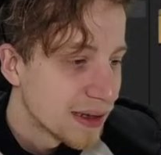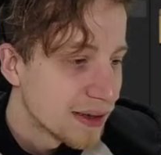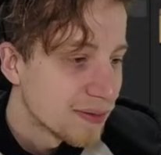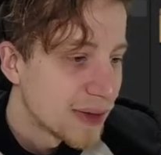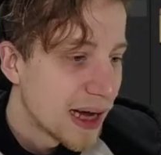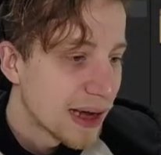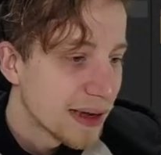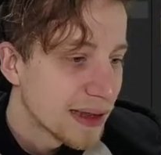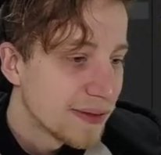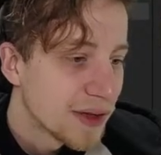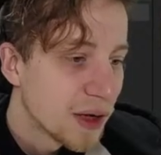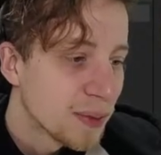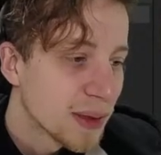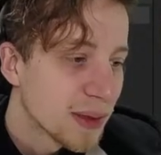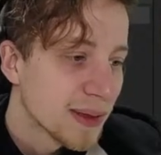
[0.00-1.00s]
high
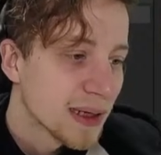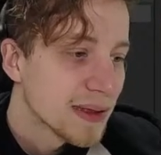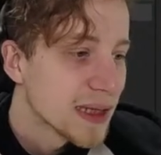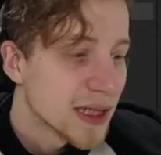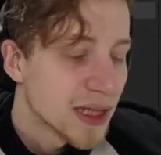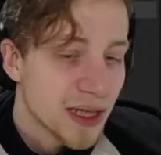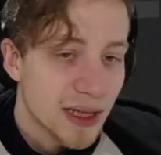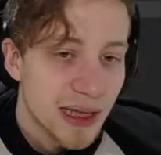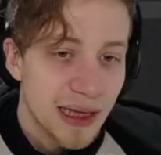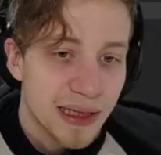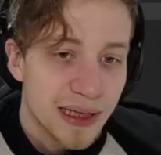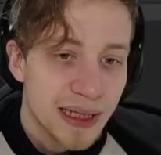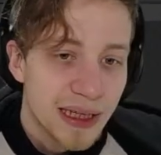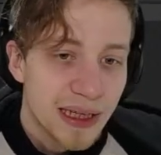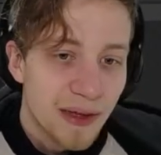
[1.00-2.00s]
level optimization, like
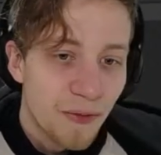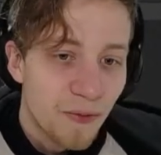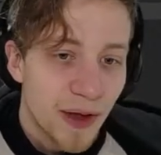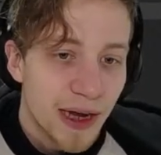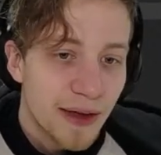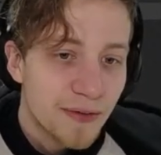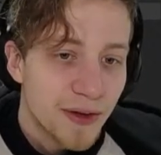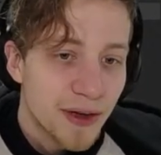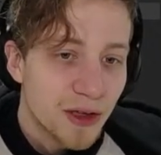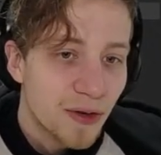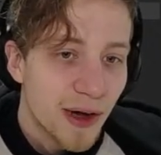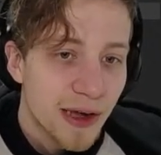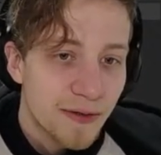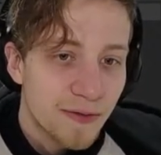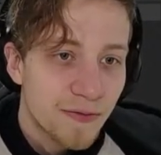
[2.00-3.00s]
whenever you
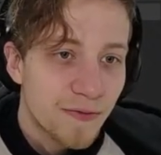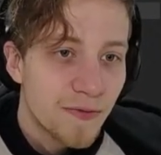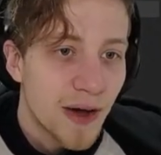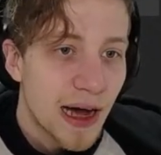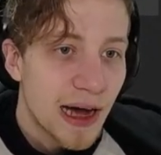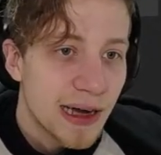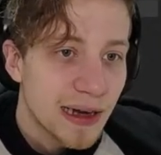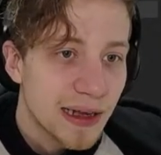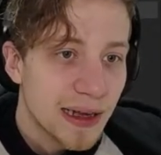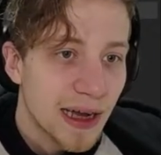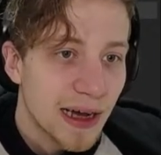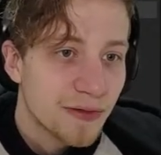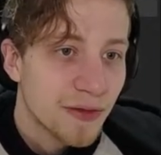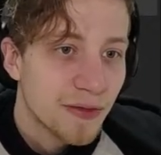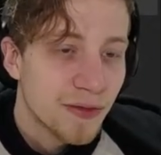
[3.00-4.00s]
are far
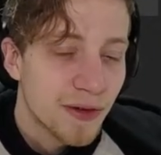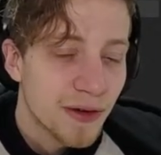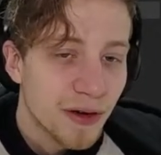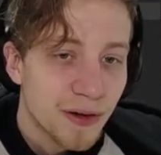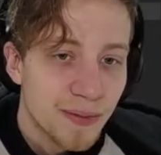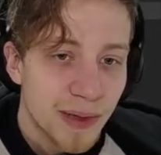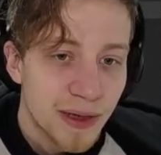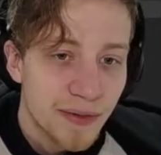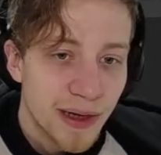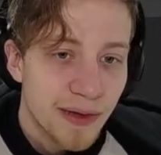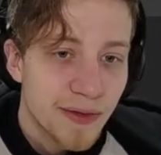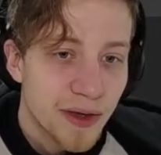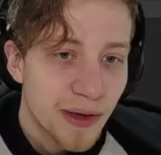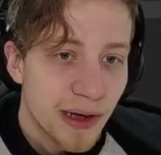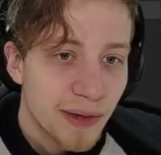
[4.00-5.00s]
enough from, whenever you are